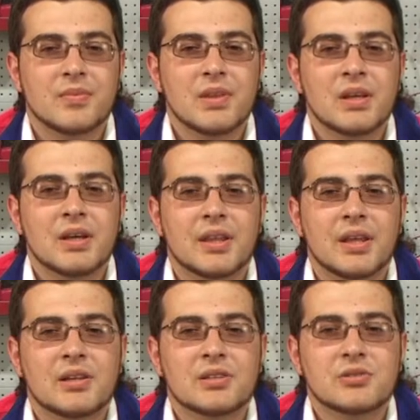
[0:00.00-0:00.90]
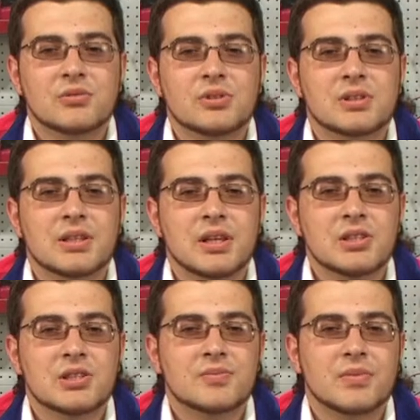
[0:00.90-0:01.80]
which would be more difficult or more
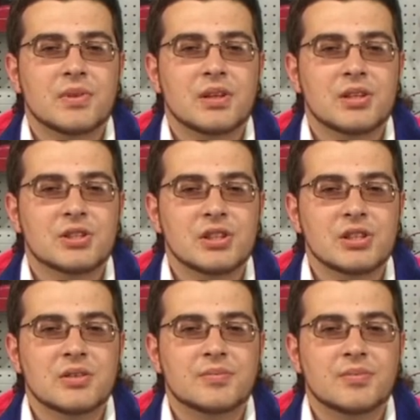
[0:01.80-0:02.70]
expensive to perform